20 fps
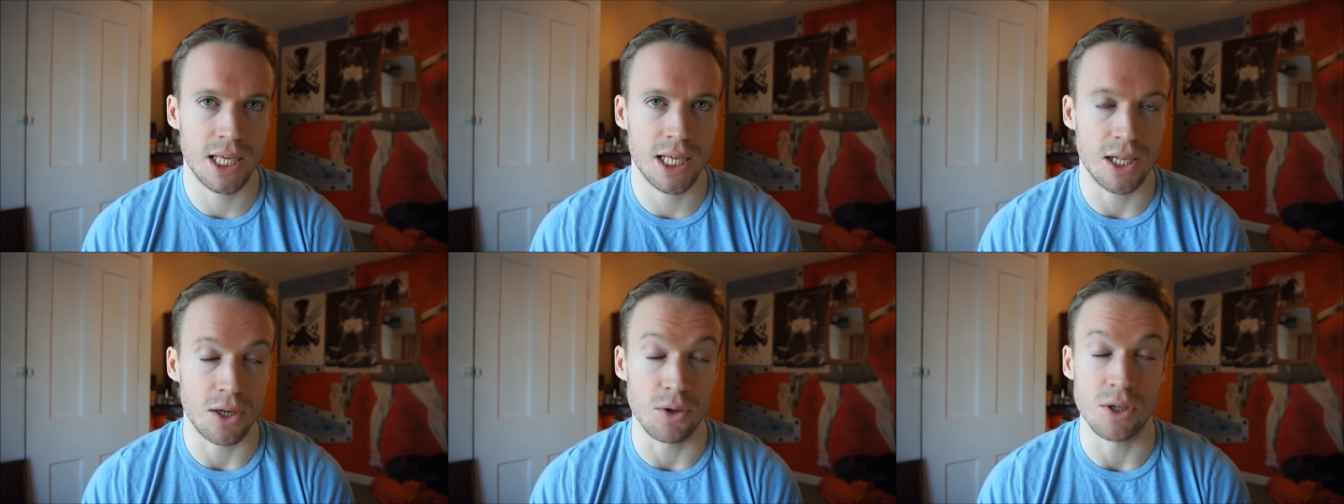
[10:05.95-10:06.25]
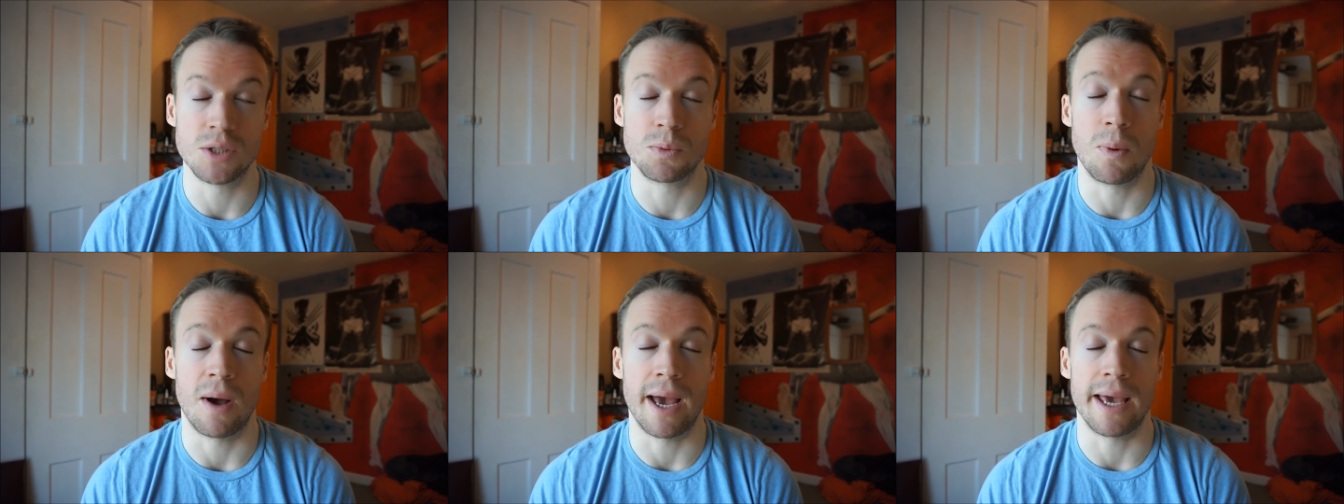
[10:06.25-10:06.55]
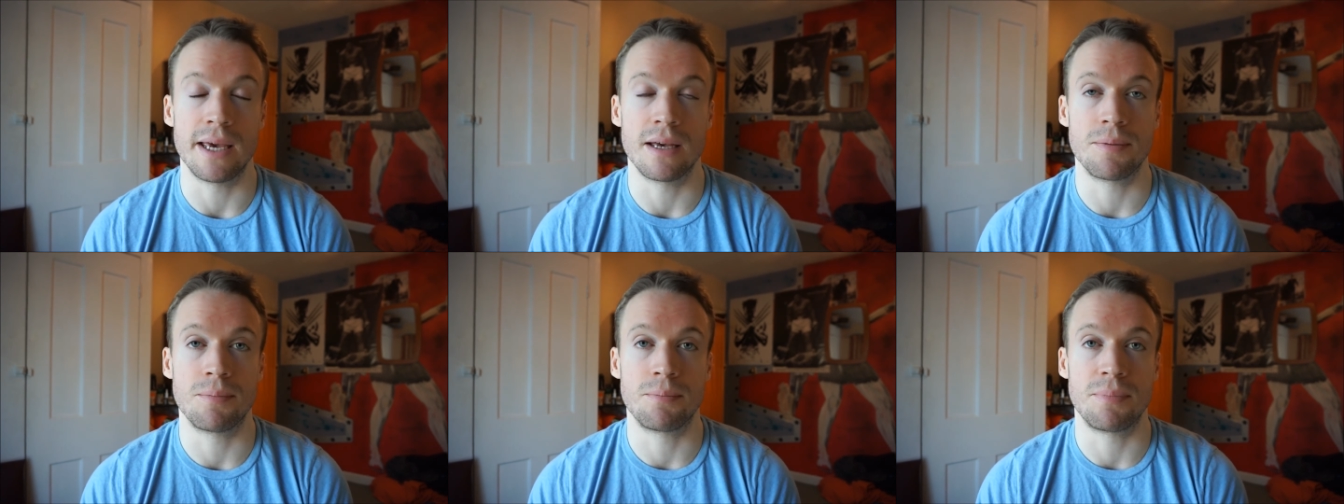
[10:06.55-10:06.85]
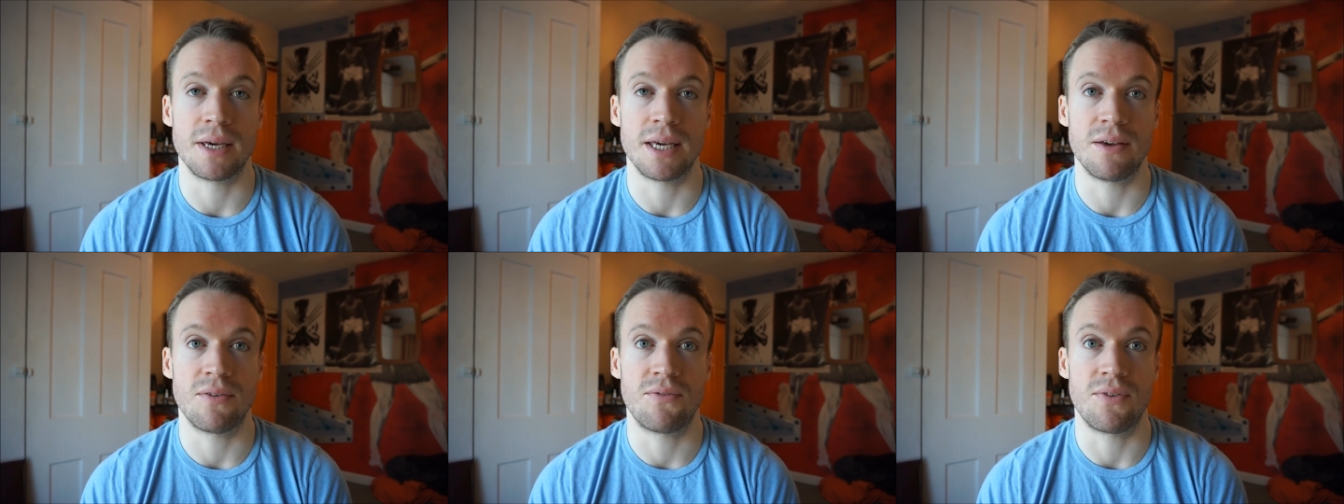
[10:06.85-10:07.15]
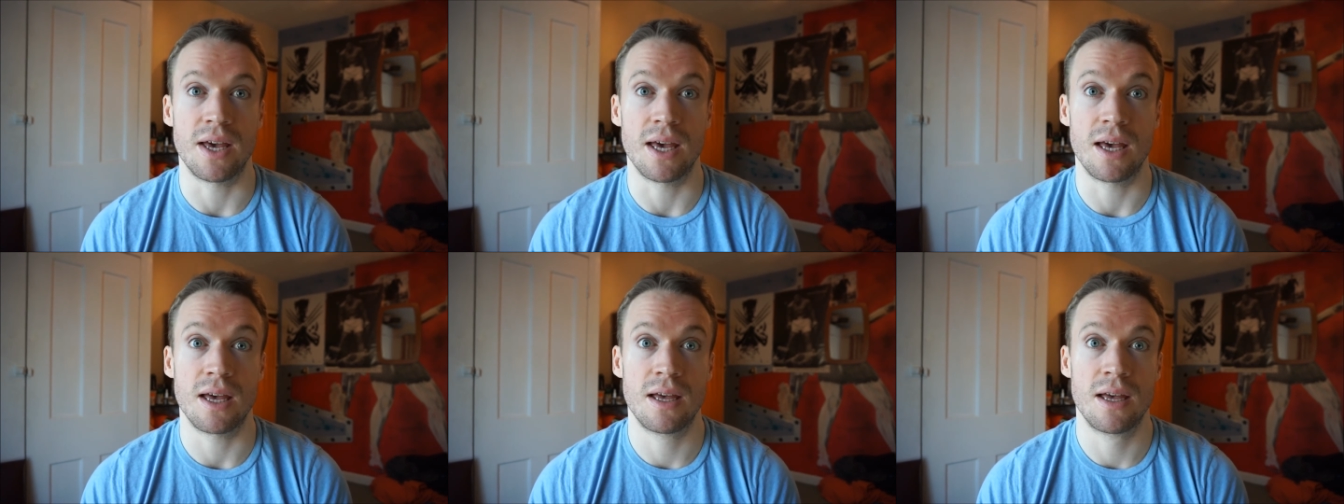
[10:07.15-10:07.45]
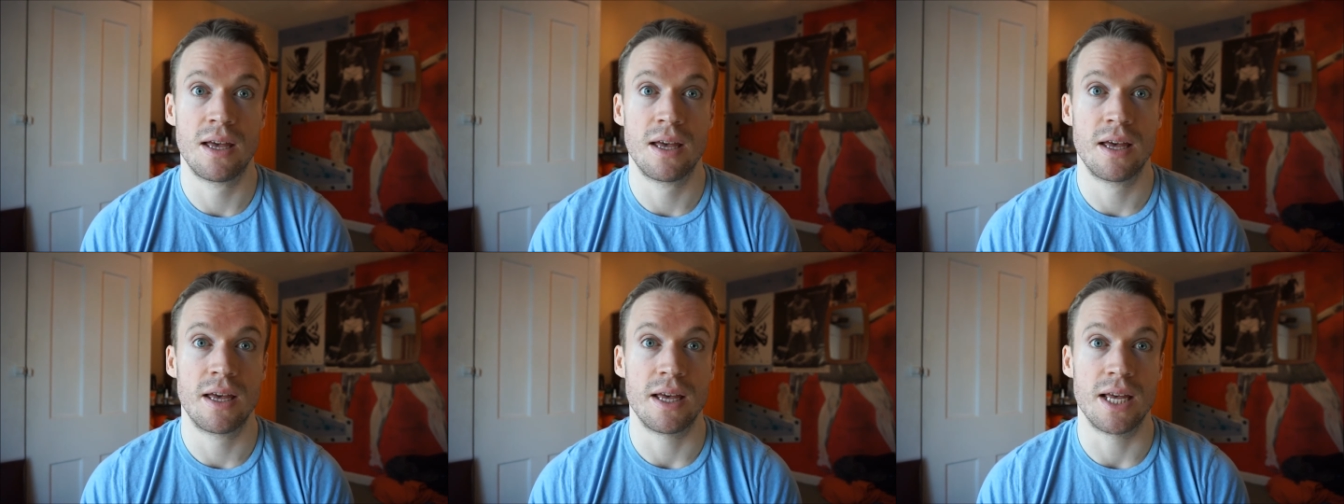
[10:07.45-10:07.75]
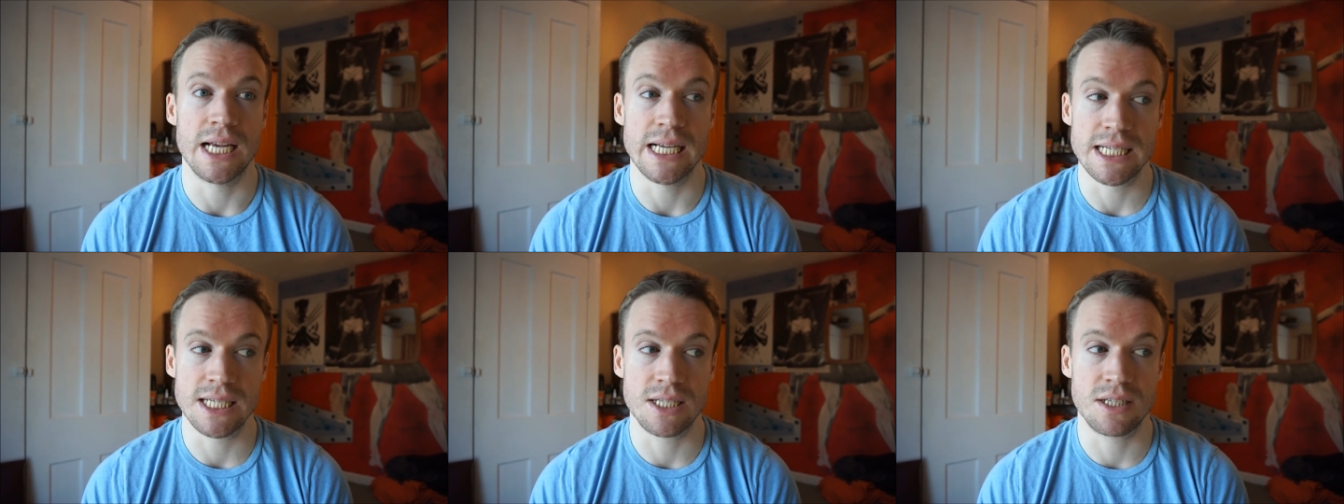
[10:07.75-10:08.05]
lose weight and be fit
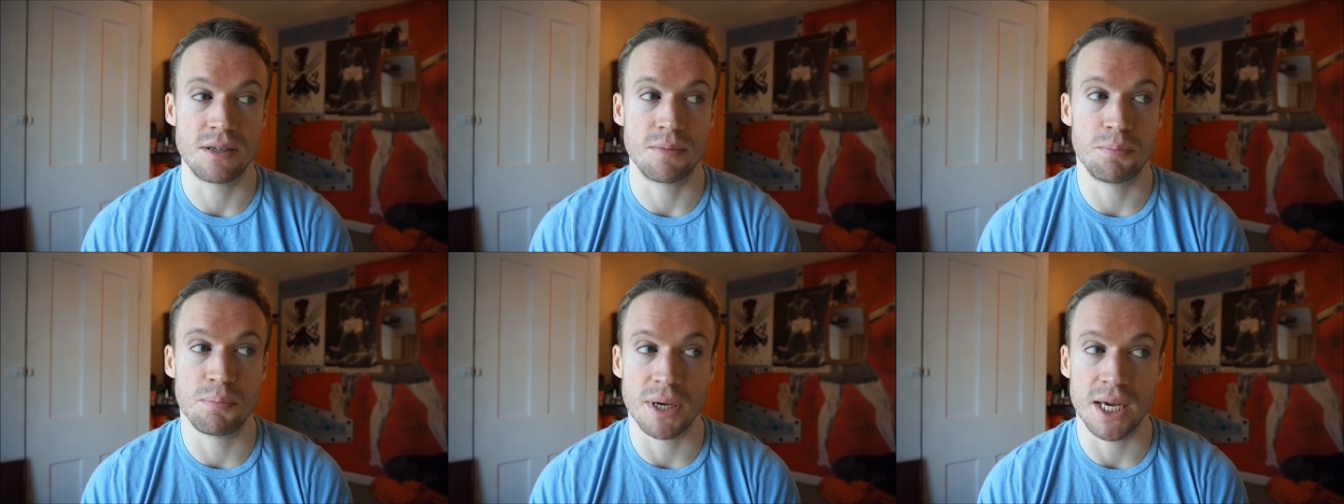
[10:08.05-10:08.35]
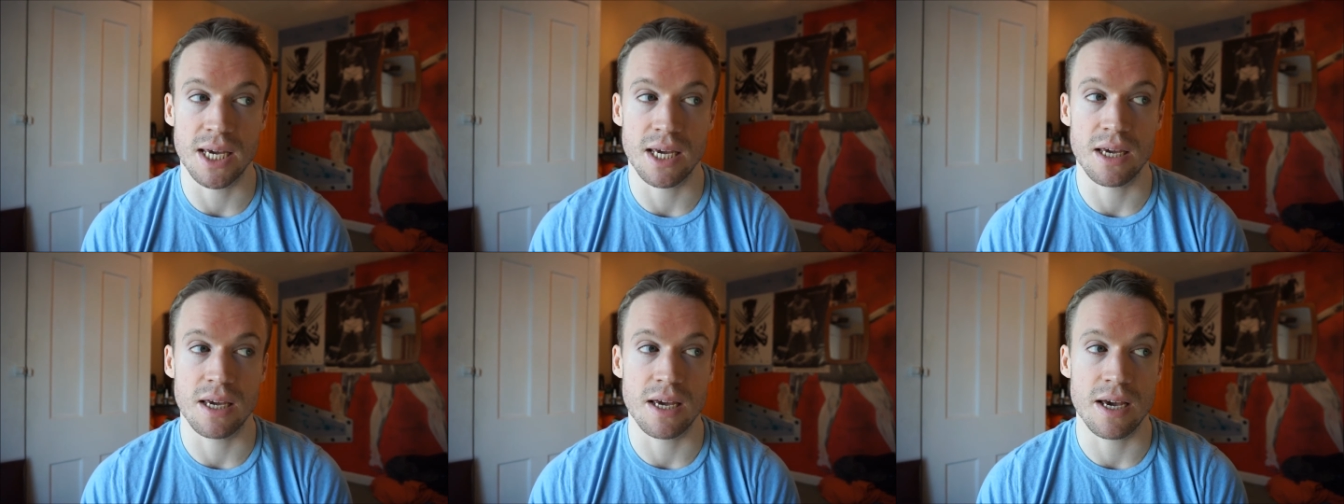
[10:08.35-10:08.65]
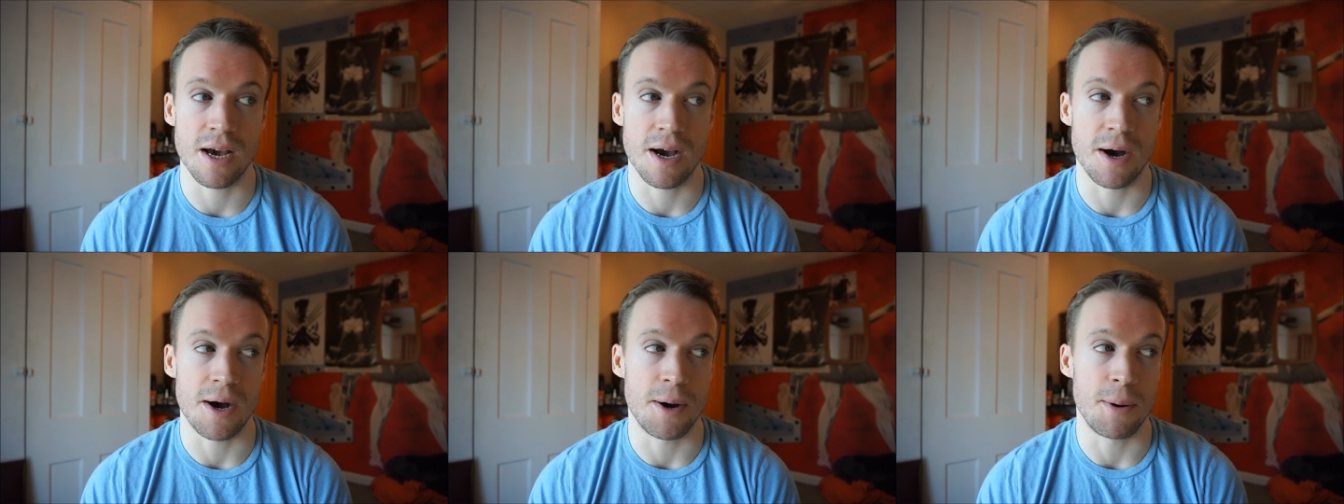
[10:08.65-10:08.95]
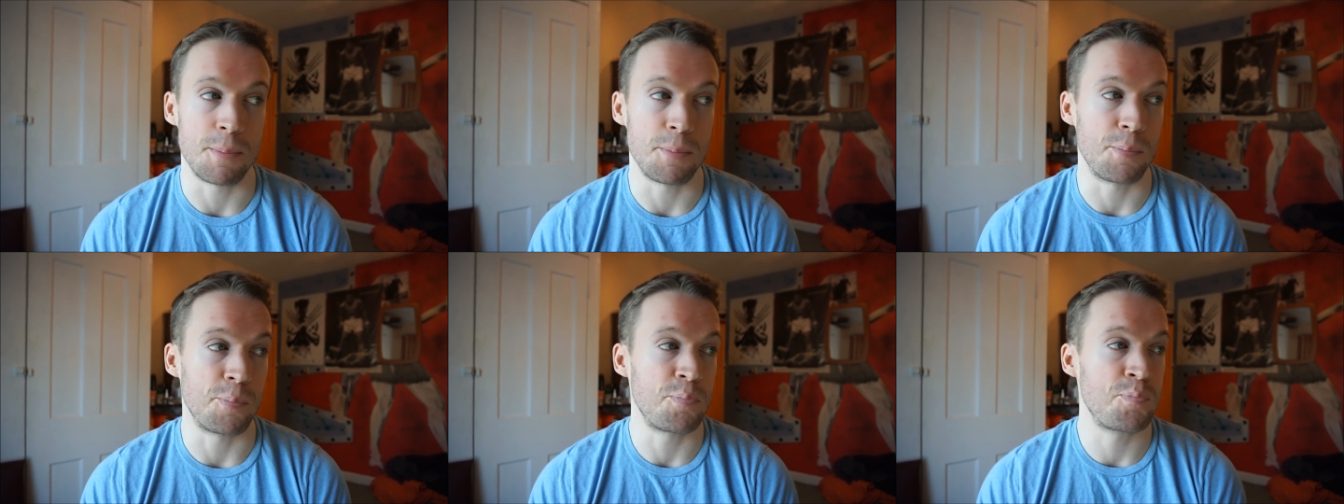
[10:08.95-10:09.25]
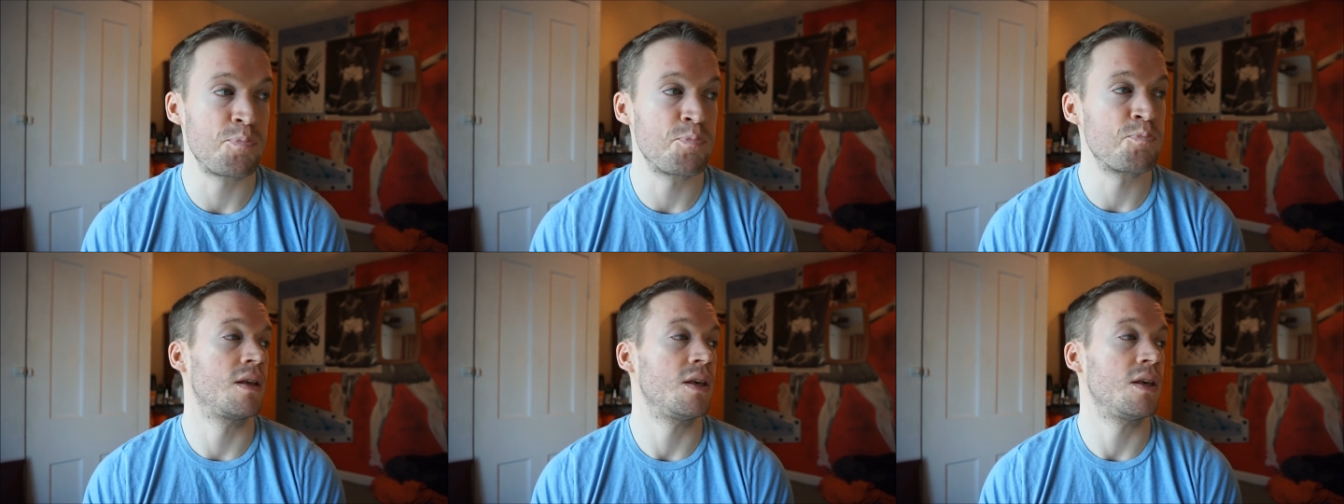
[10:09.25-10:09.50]
is to be, um,